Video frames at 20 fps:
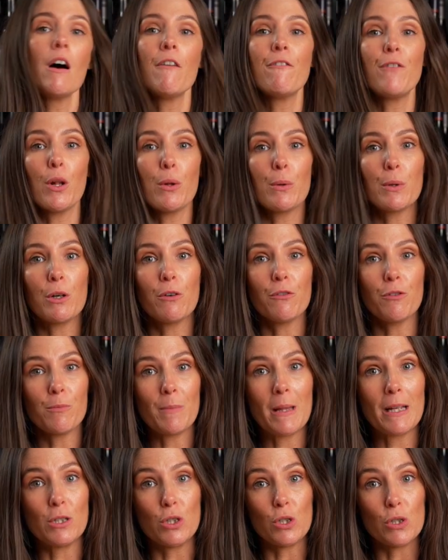following on from
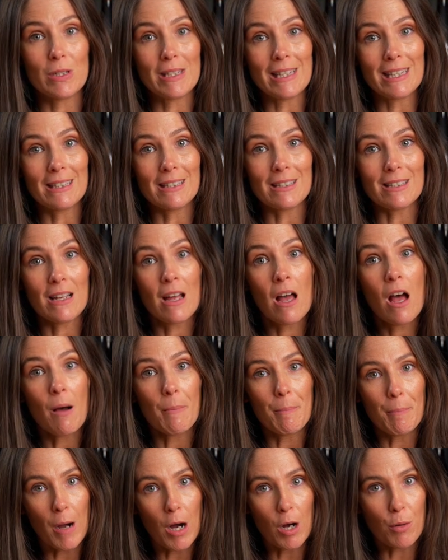their New Zealand
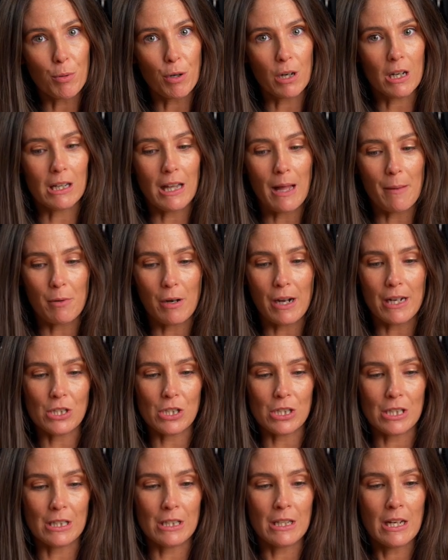Marlborough
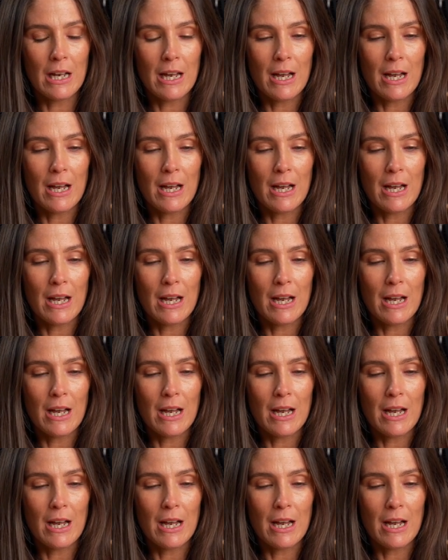collaboration.